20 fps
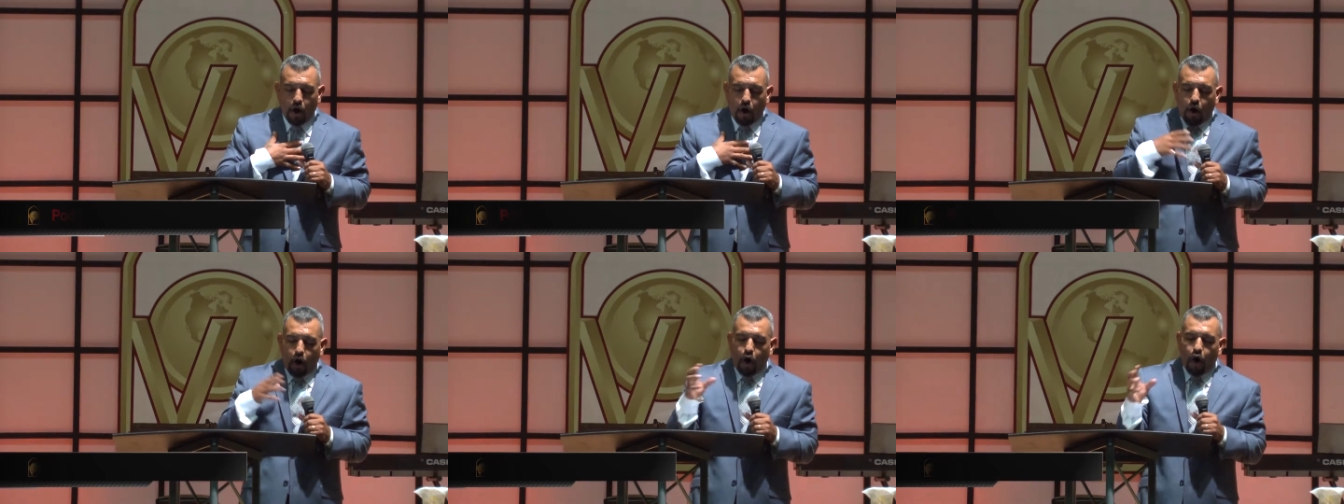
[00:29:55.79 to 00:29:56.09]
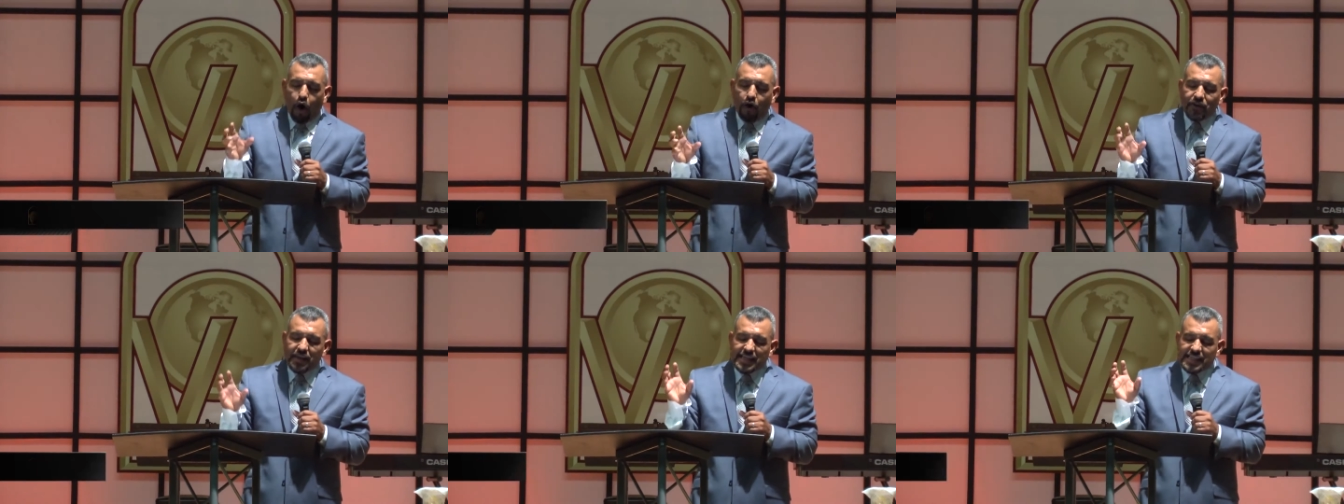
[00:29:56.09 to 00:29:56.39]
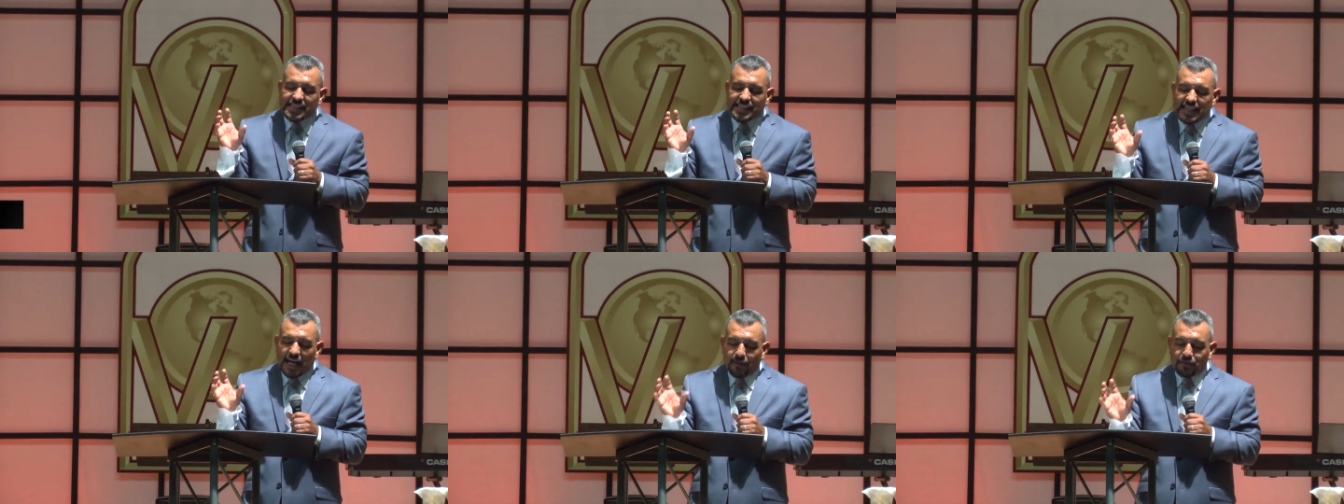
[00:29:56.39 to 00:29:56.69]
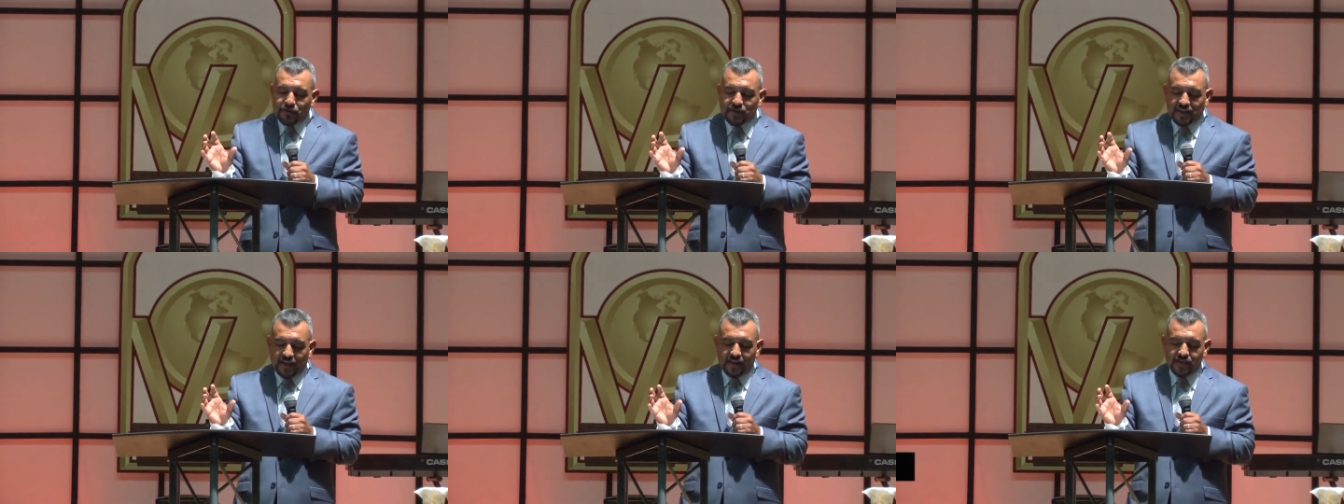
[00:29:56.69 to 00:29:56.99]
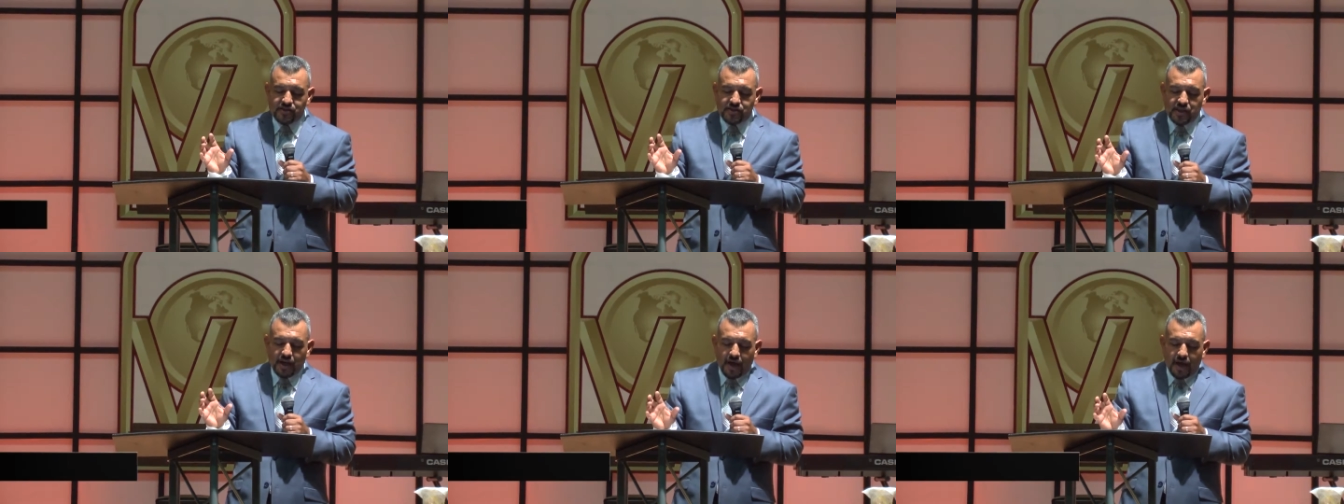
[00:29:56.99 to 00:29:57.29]
all this
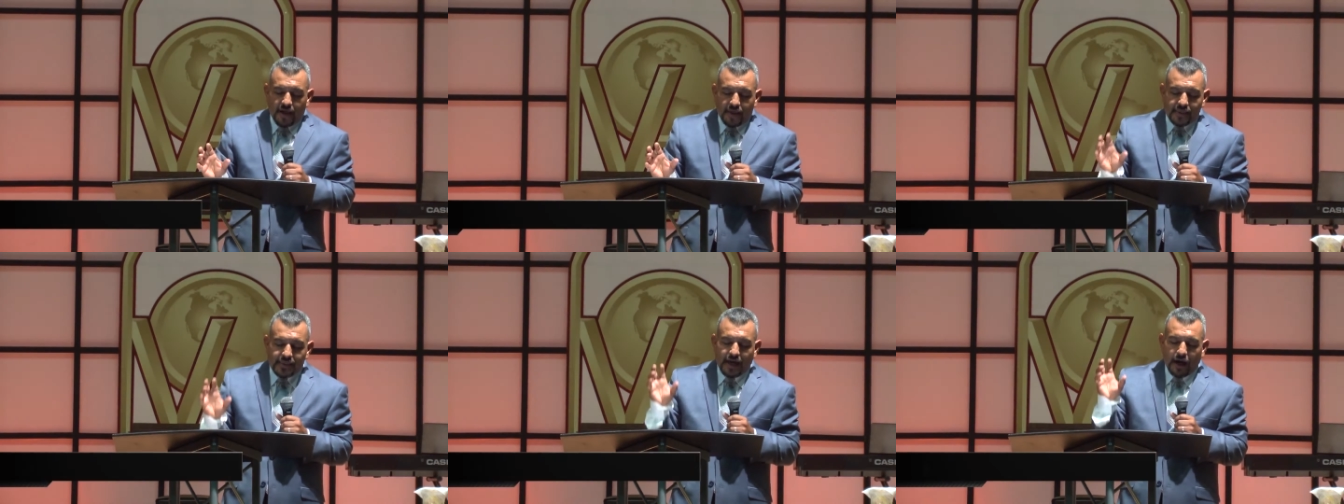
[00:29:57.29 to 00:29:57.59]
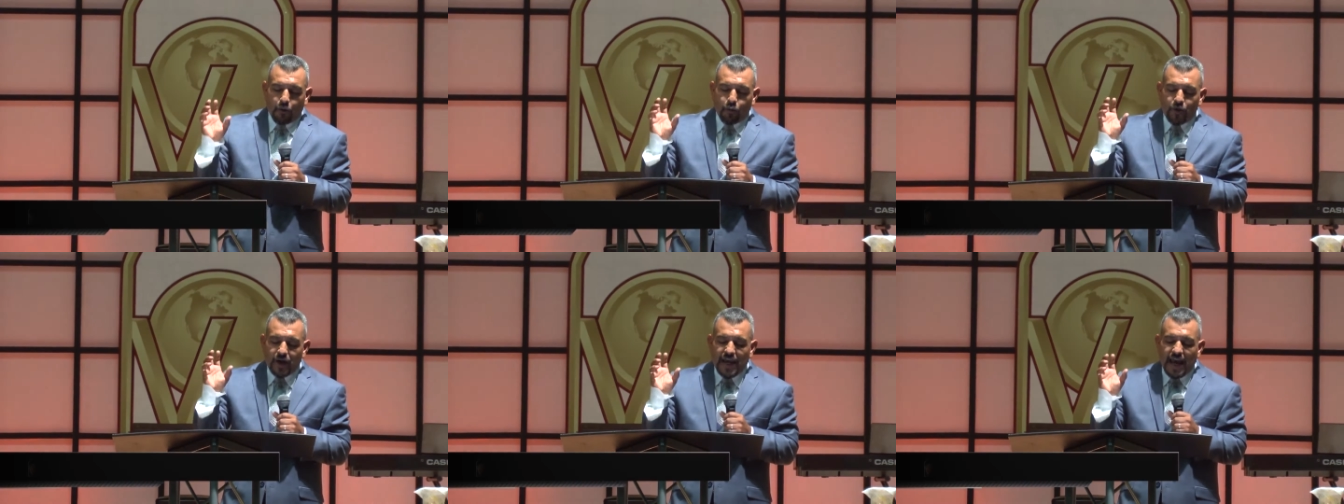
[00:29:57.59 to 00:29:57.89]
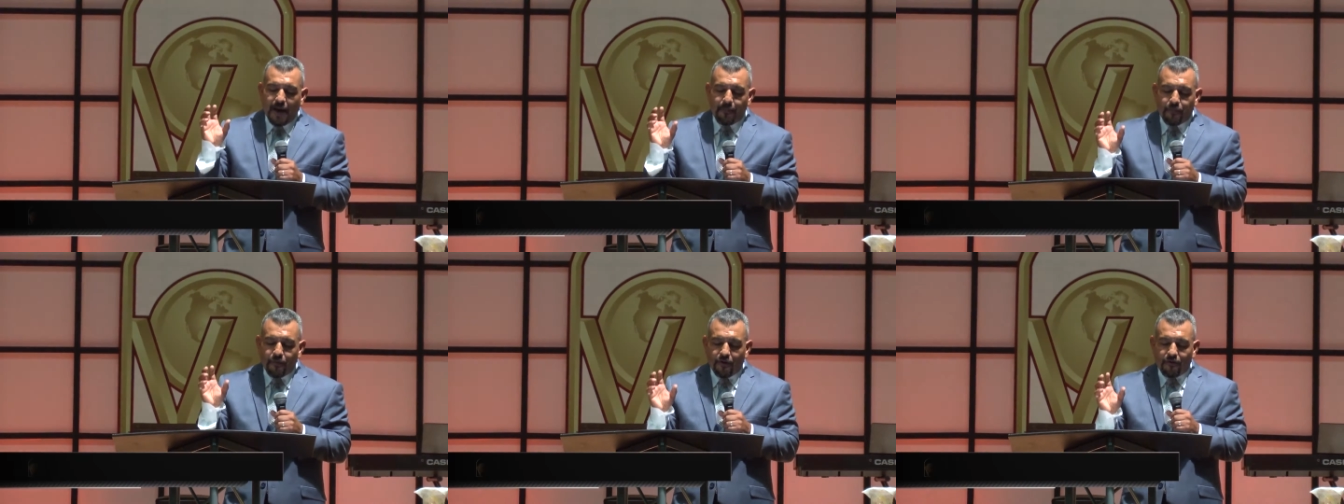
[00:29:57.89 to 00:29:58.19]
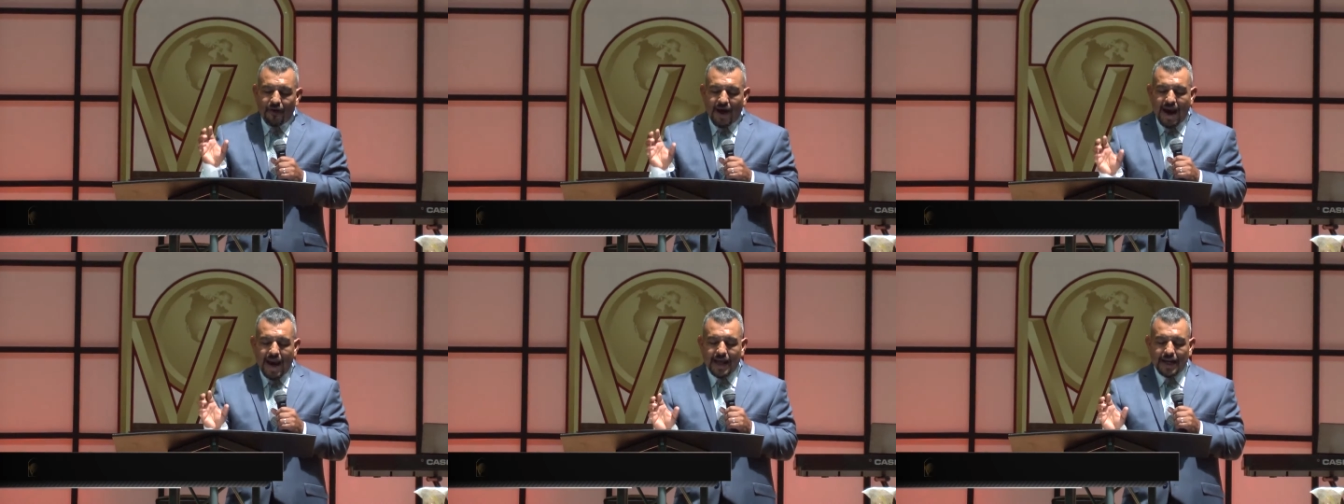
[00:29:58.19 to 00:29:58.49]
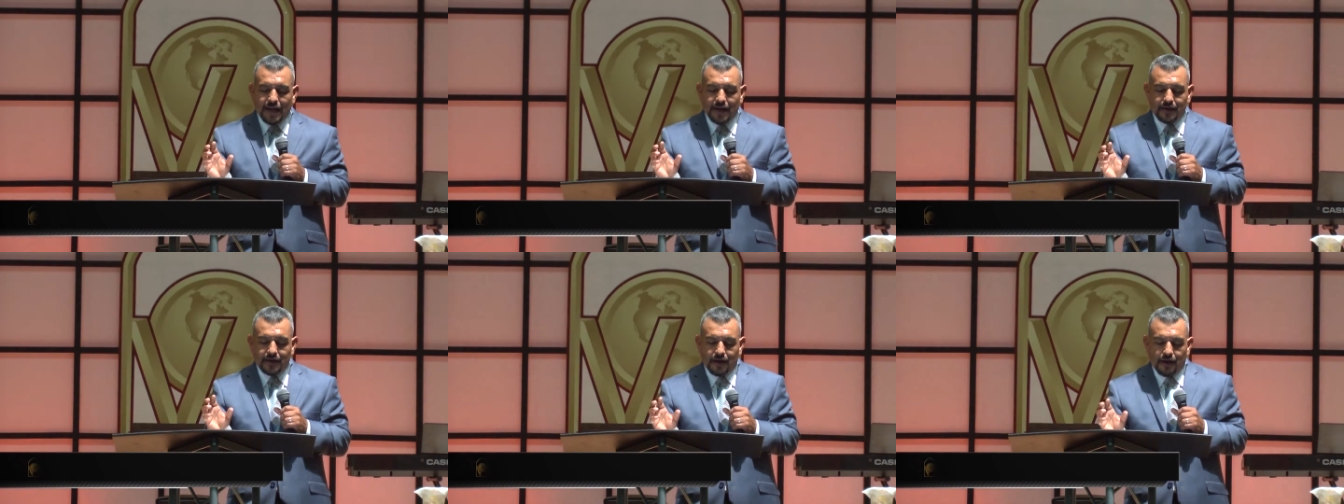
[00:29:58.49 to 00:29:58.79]
substance that we have
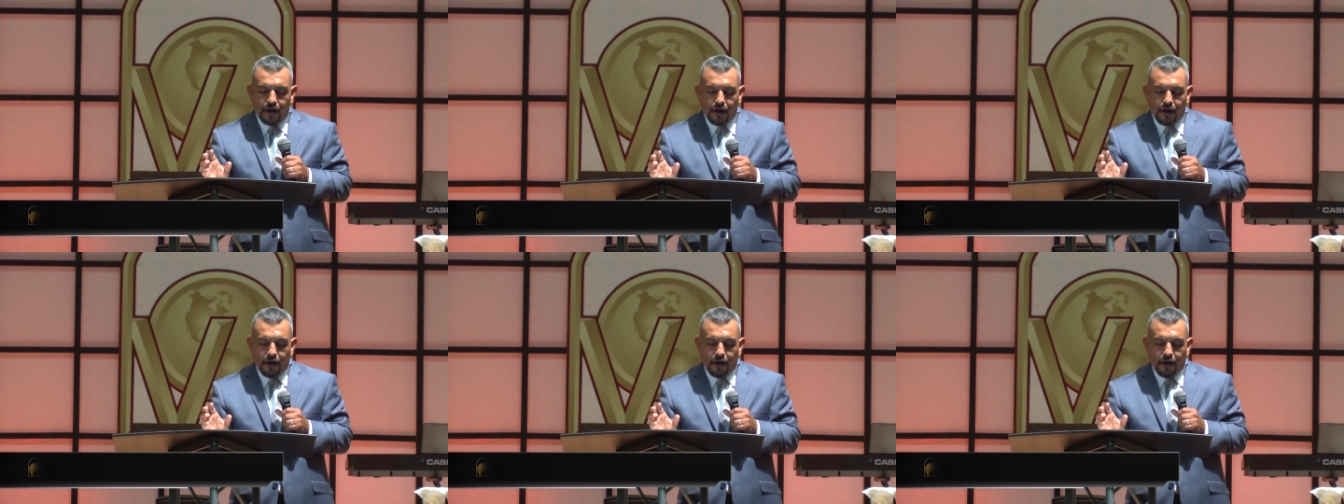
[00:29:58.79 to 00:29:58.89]
provided